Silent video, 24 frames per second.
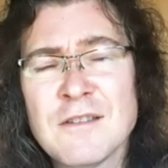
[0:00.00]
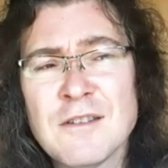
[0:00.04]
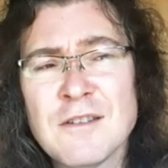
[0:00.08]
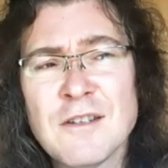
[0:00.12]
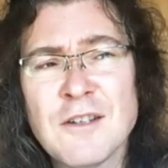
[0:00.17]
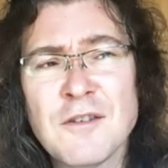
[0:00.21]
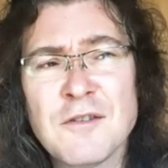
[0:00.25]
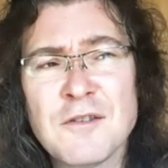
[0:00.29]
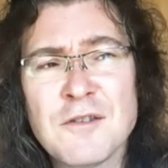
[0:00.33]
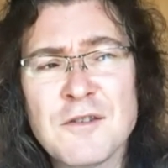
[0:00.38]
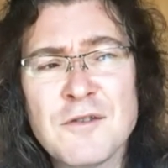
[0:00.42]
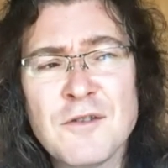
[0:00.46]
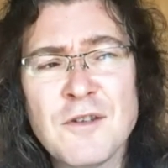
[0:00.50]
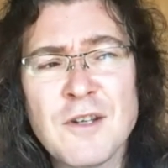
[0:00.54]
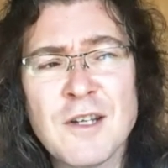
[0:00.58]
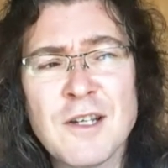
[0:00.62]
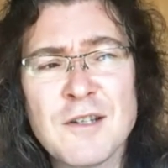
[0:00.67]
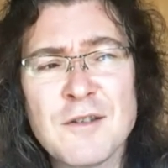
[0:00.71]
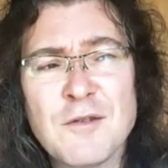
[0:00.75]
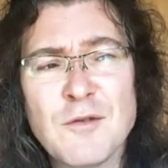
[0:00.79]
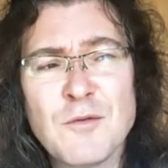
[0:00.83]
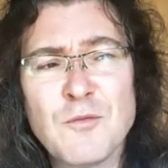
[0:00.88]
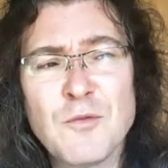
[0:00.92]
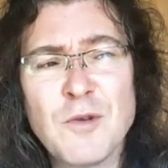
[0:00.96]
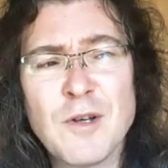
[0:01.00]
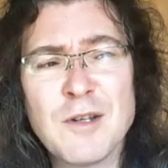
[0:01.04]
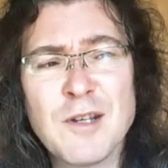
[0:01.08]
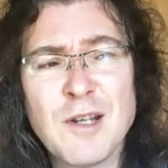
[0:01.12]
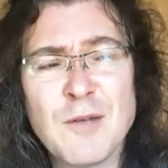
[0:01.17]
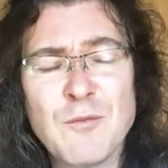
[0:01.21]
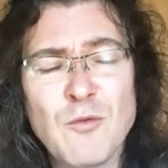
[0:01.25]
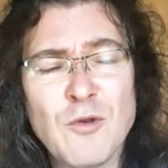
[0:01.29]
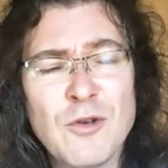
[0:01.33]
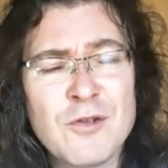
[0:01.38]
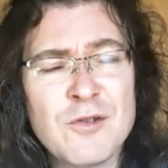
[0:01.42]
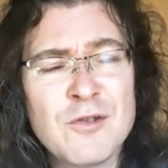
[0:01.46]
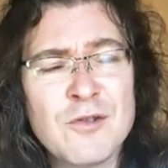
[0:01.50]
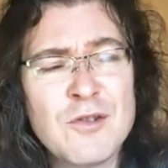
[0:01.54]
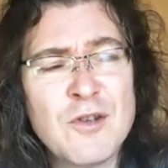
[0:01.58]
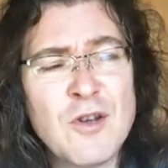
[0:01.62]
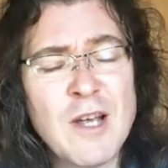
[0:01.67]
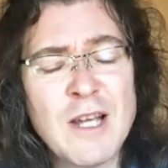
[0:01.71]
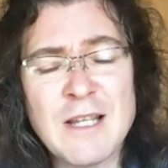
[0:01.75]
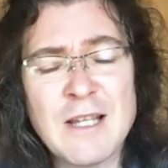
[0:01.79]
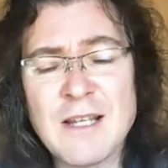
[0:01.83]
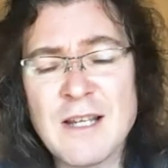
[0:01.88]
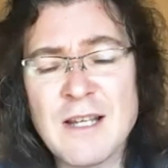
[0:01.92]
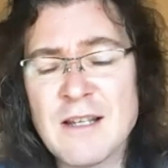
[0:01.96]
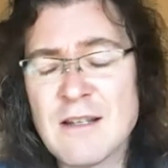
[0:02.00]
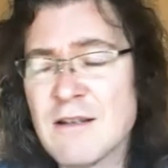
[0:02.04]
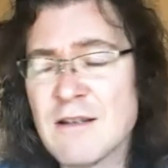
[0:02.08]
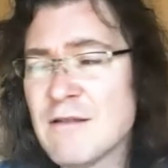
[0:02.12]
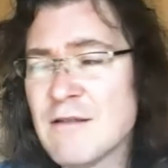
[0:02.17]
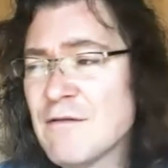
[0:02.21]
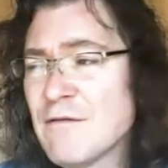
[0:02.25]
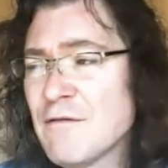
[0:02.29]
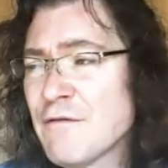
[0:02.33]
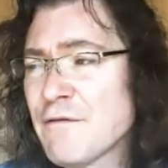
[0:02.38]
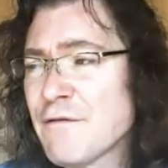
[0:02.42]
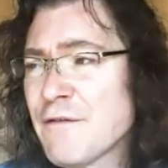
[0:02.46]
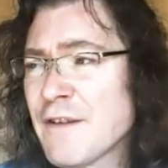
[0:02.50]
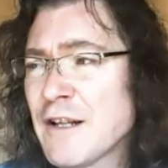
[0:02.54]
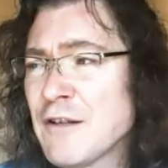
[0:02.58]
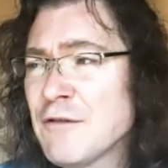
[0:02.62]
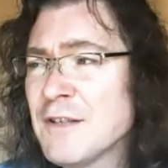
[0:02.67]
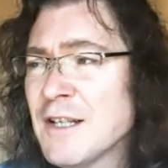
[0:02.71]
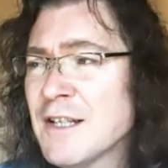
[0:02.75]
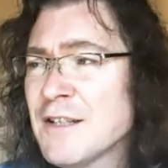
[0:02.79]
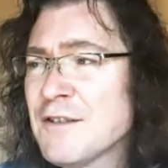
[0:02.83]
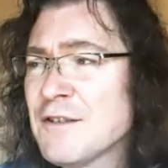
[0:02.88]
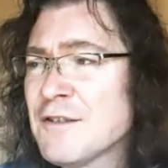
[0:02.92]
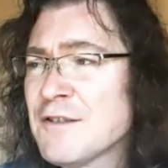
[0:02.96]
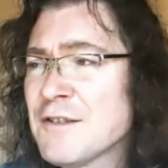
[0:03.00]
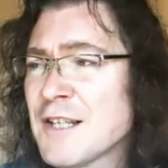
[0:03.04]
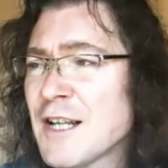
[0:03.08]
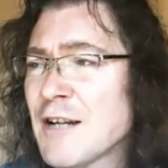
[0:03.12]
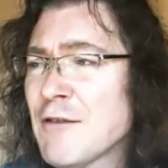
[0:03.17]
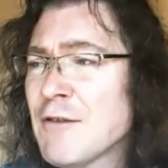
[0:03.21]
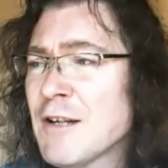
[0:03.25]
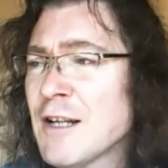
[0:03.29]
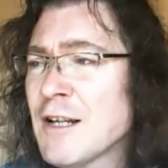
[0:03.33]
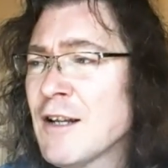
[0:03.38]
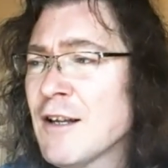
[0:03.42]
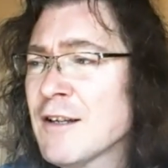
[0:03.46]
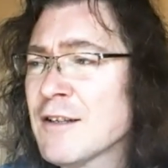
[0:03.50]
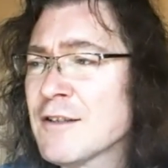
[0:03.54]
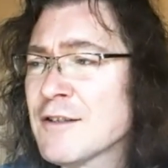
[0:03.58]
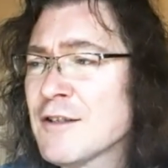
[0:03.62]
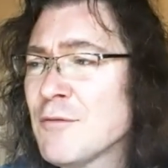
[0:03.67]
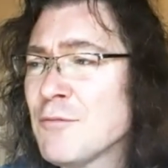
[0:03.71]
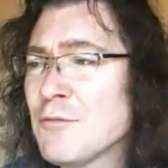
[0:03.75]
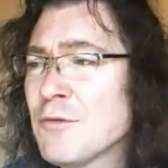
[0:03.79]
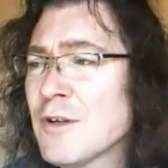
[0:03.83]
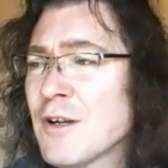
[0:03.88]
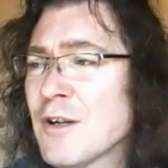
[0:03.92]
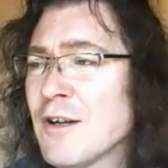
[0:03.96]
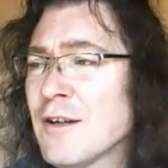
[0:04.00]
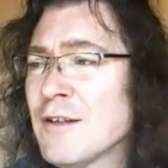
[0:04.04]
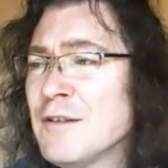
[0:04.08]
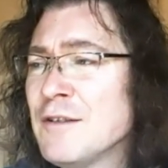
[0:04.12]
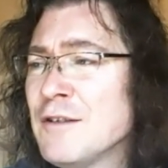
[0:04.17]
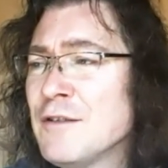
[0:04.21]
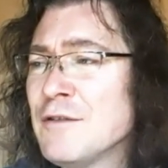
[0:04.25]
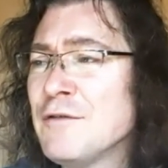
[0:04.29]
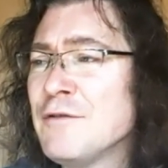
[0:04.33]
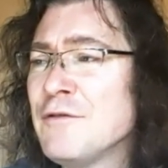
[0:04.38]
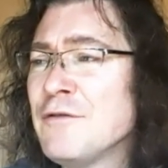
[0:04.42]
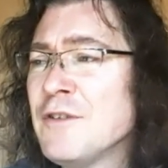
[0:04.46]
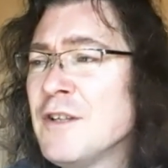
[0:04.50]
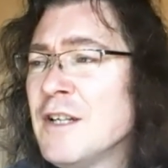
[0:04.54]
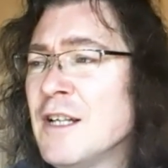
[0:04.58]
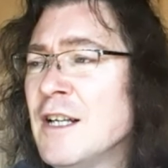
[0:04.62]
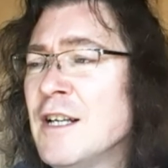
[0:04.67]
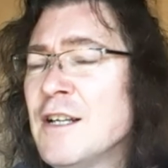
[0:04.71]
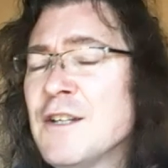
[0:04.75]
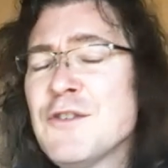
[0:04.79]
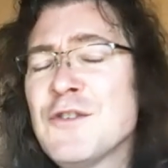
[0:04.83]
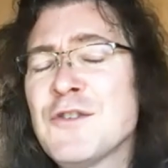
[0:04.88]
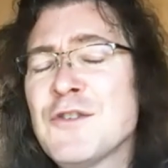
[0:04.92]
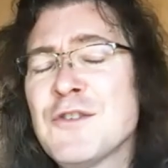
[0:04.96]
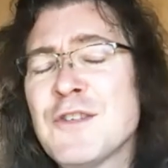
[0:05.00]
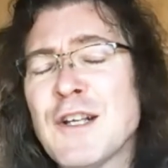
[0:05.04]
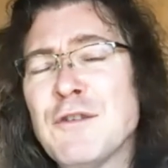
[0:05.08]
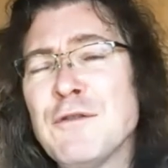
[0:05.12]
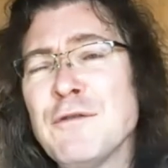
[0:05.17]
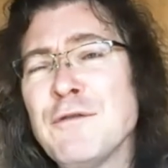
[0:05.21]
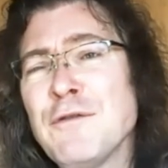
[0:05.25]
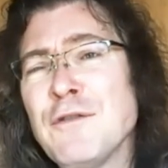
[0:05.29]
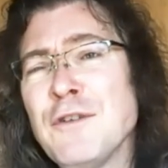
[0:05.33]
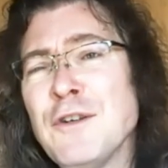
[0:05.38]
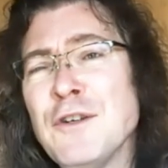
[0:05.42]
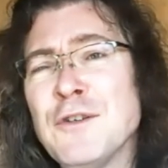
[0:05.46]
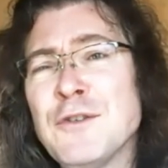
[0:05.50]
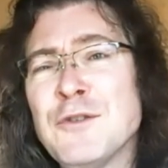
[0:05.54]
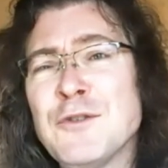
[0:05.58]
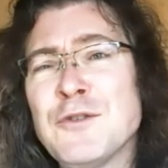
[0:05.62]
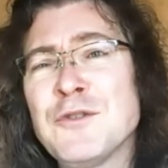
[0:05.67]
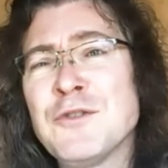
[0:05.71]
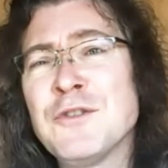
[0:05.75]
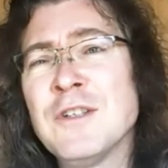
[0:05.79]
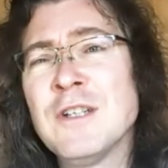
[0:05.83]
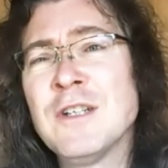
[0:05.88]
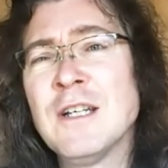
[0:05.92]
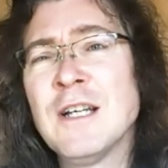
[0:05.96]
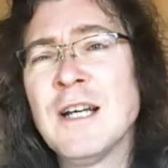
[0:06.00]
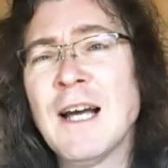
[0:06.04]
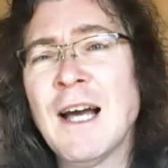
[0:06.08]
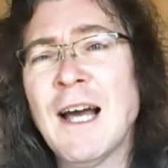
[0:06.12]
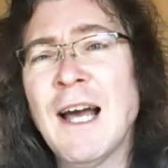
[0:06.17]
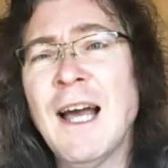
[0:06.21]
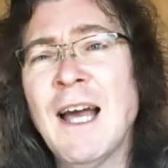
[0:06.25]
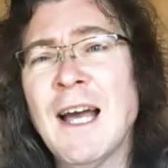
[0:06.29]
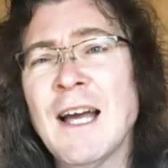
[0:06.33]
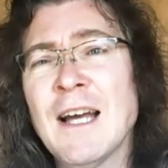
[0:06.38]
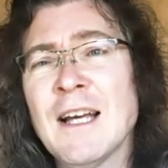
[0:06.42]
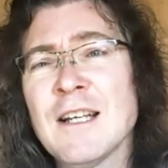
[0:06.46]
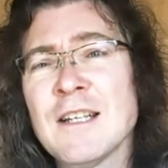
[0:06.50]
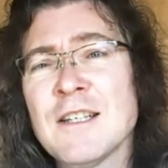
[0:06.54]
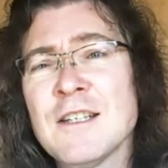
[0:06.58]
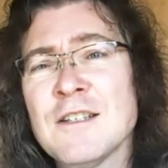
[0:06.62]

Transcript: It didn't feel necessarily like some kind of selfless act.